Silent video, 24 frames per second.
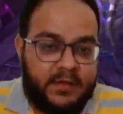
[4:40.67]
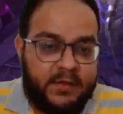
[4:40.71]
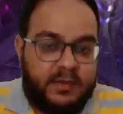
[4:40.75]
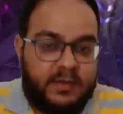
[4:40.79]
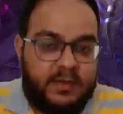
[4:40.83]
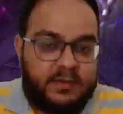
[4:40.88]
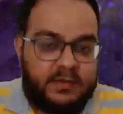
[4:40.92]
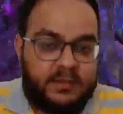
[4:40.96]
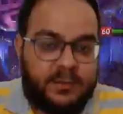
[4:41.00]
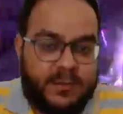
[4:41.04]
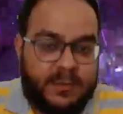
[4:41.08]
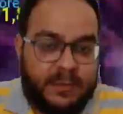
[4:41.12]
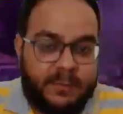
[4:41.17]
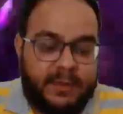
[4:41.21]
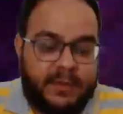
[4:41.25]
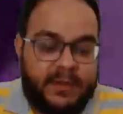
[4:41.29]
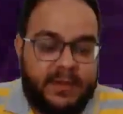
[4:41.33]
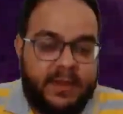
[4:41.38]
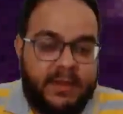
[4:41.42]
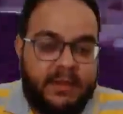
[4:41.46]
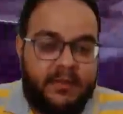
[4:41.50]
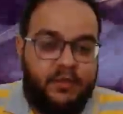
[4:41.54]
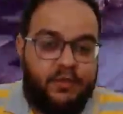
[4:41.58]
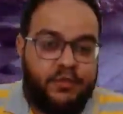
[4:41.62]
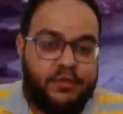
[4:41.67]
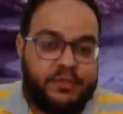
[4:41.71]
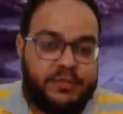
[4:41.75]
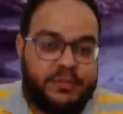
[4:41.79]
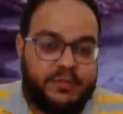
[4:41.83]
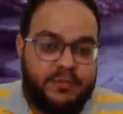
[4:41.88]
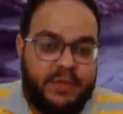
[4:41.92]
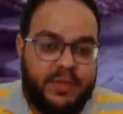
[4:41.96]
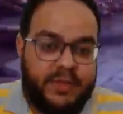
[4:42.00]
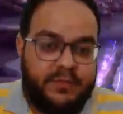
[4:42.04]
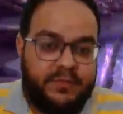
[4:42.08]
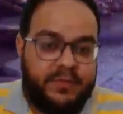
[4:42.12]
Supreme Elhain nukes the
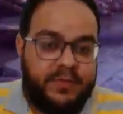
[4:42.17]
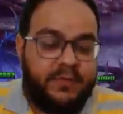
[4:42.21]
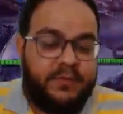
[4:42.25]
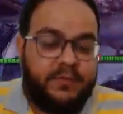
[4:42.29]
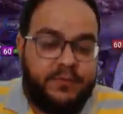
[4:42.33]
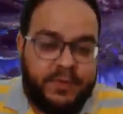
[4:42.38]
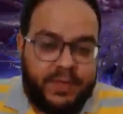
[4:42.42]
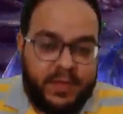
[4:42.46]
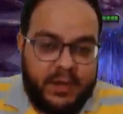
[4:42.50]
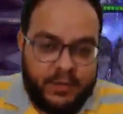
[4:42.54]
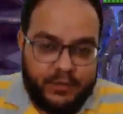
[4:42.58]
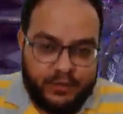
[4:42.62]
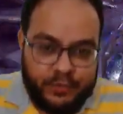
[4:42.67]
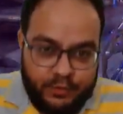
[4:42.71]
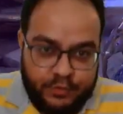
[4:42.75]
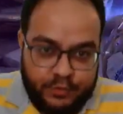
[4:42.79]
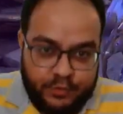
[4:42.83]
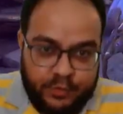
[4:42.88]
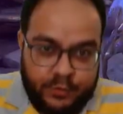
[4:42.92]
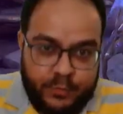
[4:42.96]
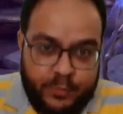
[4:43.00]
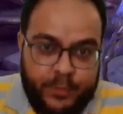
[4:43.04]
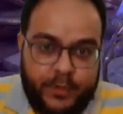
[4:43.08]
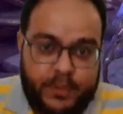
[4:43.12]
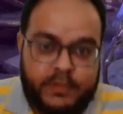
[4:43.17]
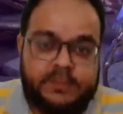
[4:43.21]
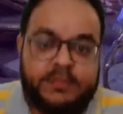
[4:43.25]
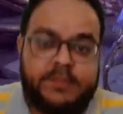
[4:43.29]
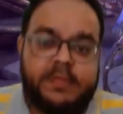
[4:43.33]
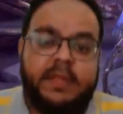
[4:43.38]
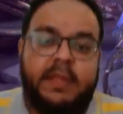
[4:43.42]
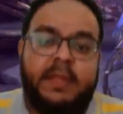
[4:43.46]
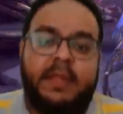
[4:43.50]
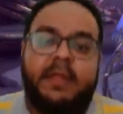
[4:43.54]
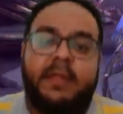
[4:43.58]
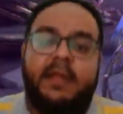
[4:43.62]
wave. We are through to the boss.
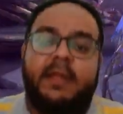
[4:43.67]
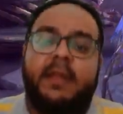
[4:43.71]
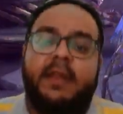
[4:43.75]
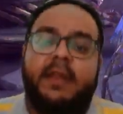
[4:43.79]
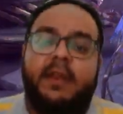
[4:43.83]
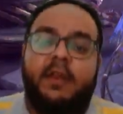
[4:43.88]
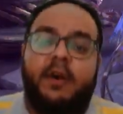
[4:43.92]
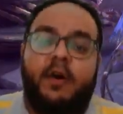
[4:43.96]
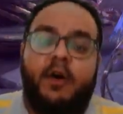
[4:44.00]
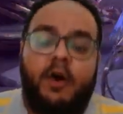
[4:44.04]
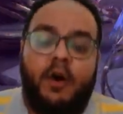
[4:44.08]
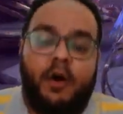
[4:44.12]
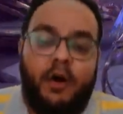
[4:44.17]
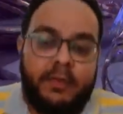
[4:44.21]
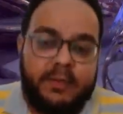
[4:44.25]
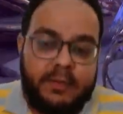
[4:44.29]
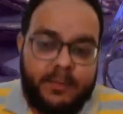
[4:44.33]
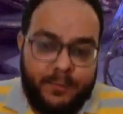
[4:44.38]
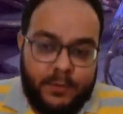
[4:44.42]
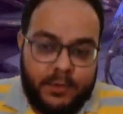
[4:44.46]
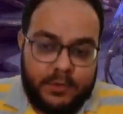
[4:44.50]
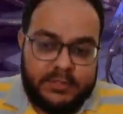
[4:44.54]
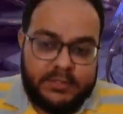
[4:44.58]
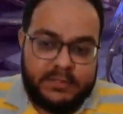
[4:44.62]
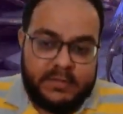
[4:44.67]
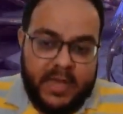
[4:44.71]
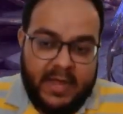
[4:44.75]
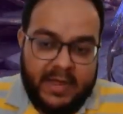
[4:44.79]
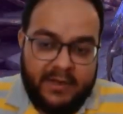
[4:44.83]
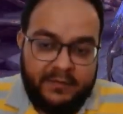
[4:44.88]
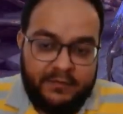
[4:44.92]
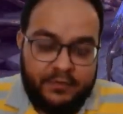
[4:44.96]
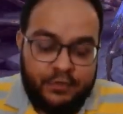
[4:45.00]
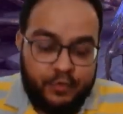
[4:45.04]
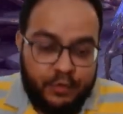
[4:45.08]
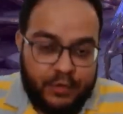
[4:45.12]
Now, on the boss, I
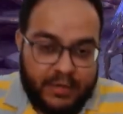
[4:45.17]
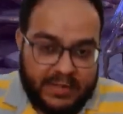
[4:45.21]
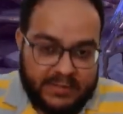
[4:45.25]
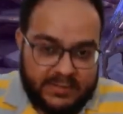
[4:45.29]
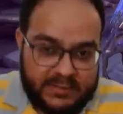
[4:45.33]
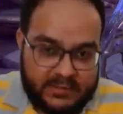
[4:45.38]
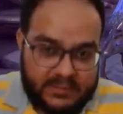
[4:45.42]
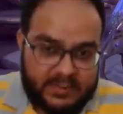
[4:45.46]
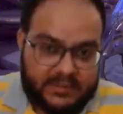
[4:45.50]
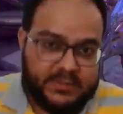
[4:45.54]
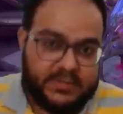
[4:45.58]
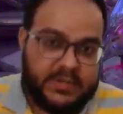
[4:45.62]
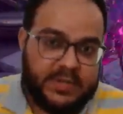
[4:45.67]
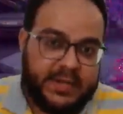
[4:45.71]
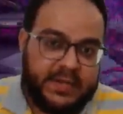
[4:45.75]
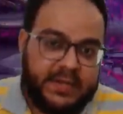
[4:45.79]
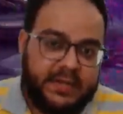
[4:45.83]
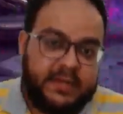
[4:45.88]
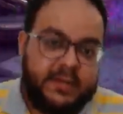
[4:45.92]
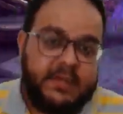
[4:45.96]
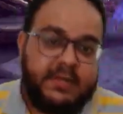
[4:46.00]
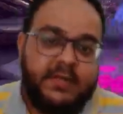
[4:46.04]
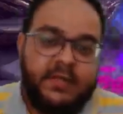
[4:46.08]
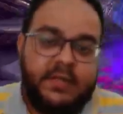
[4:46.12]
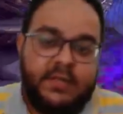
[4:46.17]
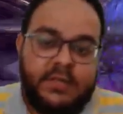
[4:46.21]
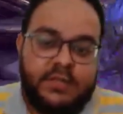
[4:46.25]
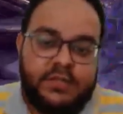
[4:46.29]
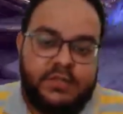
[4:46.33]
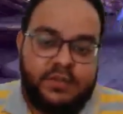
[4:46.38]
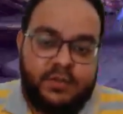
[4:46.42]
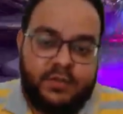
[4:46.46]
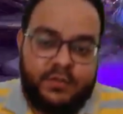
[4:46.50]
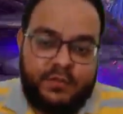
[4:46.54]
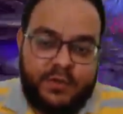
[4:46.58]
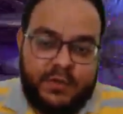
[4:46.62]
have 2 cleansers, right?
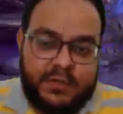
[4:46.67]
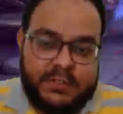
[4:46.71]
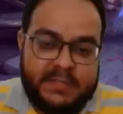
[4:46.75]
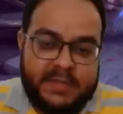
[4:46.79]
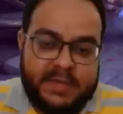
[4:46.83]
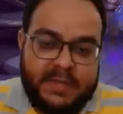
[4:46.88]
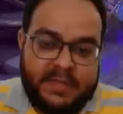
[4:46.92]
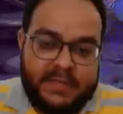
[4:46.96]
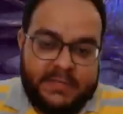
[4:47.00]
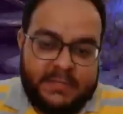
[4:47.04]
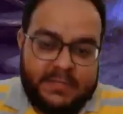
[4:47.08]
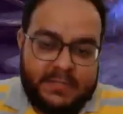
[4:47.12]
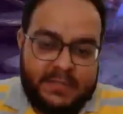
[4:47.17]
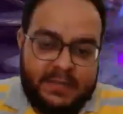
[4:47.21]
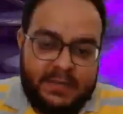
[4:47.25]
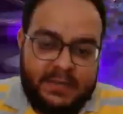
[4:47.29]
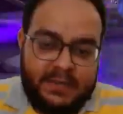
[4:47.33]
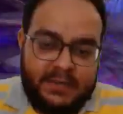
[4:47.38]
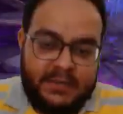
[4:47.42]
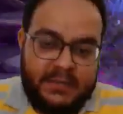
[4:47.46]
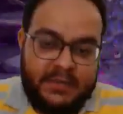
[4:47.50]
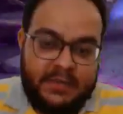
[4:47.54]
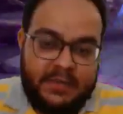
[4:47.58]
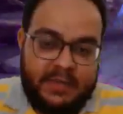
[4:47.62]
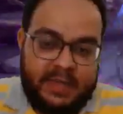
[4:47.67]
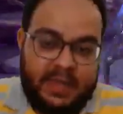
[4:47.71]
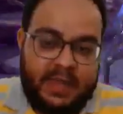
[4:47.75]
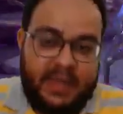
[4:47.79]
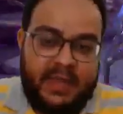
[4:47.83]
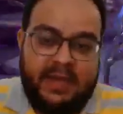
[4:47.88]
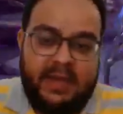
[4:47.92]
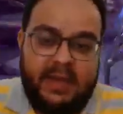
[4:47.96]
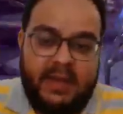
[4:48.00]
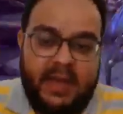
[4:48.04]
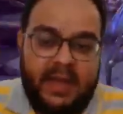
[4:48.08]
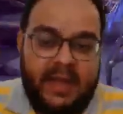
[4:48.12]
So the first cleanser,
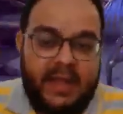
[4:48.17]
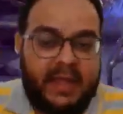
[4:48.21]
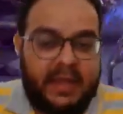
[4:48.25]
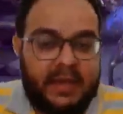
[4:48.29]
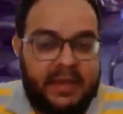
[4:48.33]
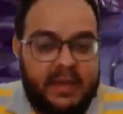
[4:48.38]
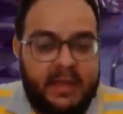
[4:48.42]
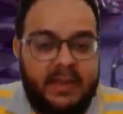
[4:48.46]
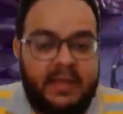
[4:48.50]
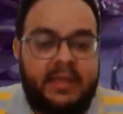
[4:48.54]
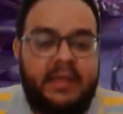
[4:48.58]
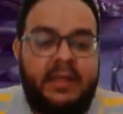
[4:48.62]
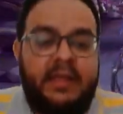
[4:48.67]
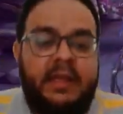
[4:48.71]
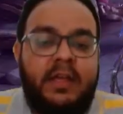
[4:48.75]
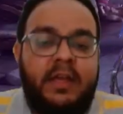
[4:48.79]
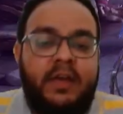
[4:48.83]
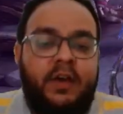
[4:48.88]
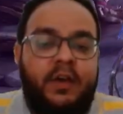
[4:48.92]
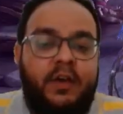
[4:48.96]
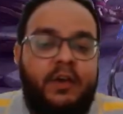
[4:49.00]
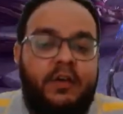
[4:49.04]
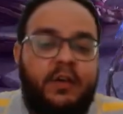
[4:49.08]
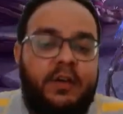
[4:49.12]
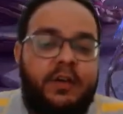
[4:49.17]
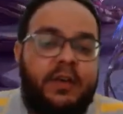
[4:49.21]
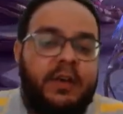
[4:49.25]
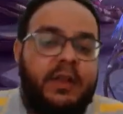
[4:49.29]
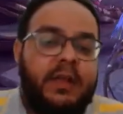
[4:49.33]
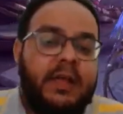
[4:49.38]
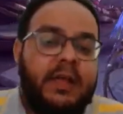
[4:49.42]
and again, on